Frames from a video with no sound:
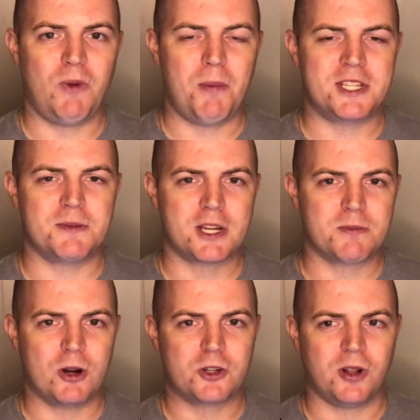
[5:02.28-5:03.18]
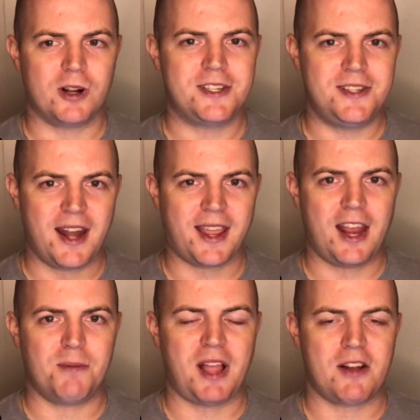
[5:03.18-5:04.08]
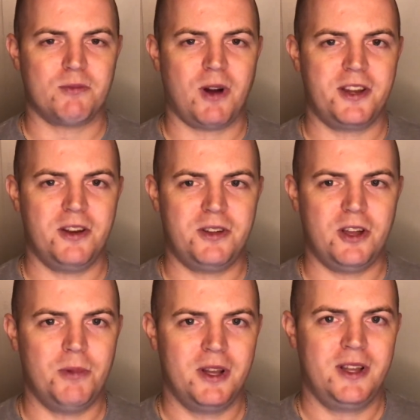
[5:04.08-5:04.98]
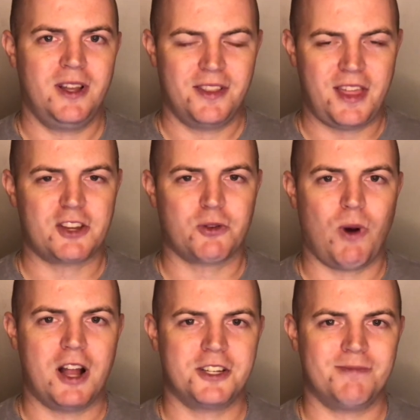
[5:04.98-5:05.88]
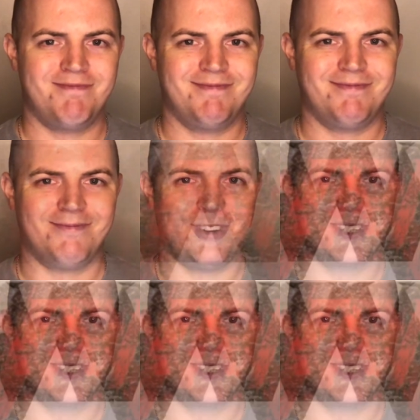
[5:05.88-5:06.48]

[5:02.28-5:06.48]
women's mixed martial arts dedicated platform on YouTube. Thanks for watching. We'll